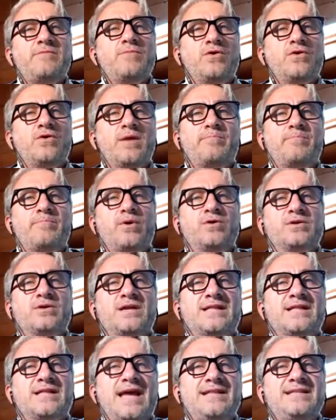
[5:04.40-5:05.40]
more
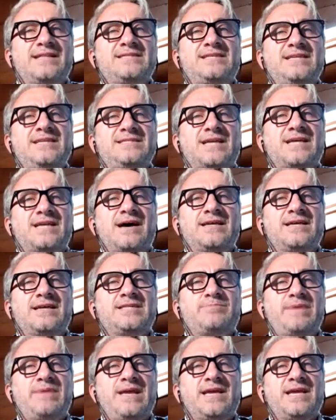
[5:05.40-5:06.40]
important, and this
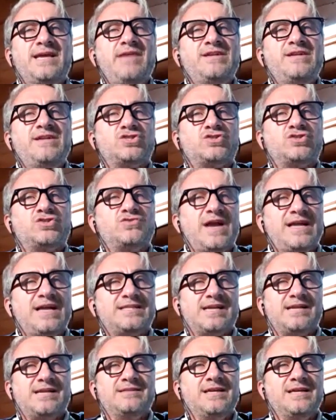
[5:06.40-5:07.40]
is being even
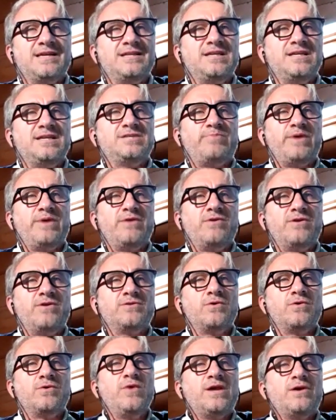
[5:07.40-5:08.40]
strengthened in this period.
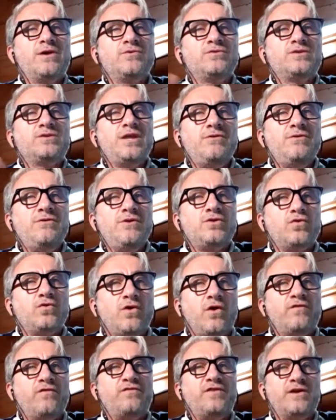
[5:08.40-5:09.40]
We continue to
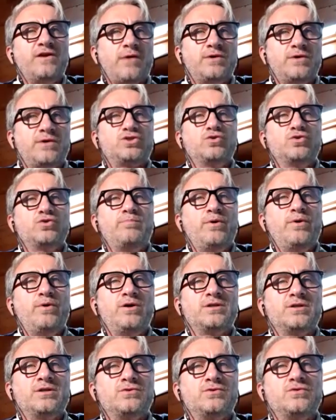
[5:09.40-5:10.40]
offer our
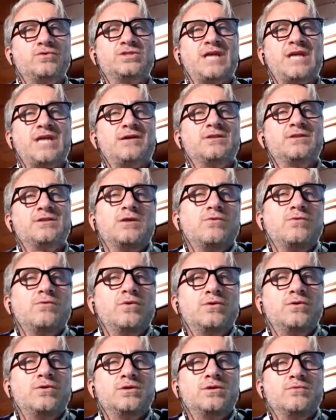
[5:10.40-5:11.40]
support to the secondary
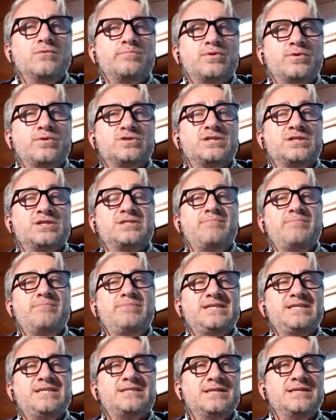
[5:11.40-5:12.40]
wood processing
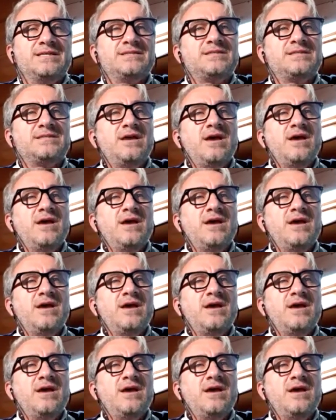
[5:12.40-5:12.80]
business,